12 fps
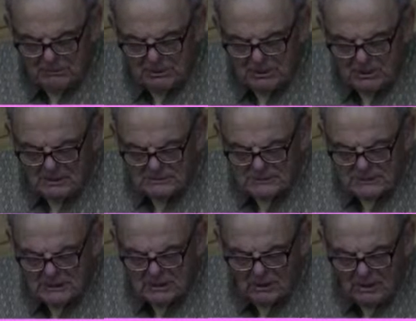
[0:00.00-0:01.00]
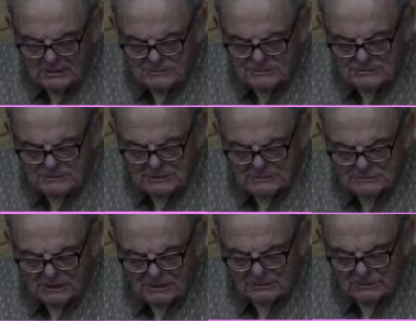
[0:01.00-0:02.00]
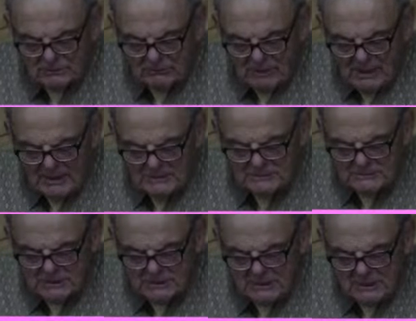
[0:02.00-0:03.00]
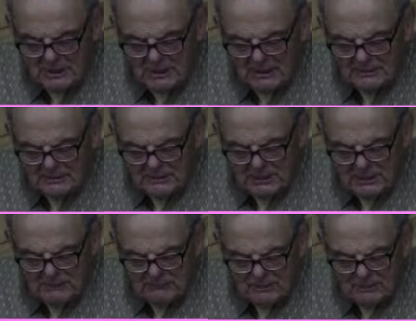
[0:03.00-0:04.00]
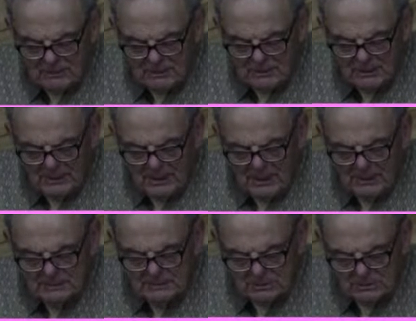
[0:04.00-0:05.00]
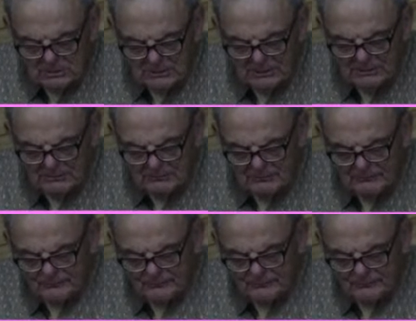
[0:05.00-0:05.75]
because he causes the sun to rise on the evil and the good,